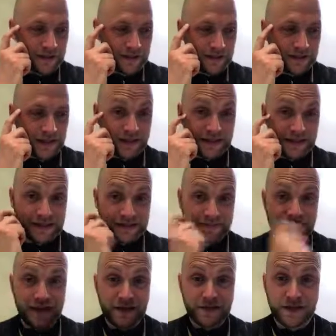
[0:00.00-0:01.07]
that's
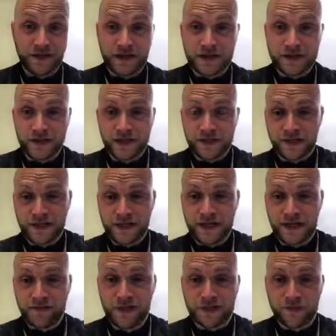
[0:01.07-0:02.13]
me as a
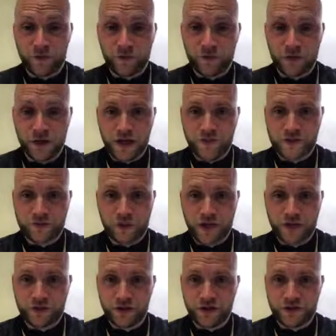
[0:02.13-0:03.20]
leader of this football club is what
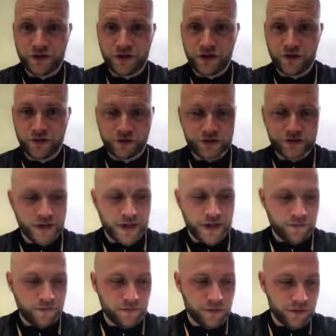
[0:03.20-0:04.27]
I try to do. And
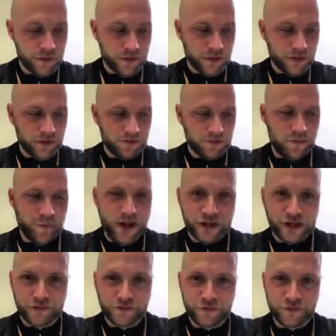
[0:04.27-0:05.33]
my
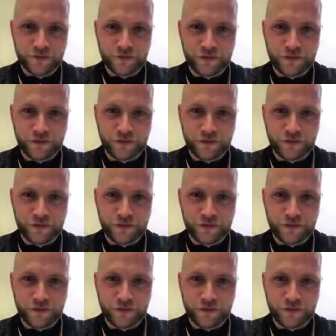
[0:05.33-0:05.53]
passion first and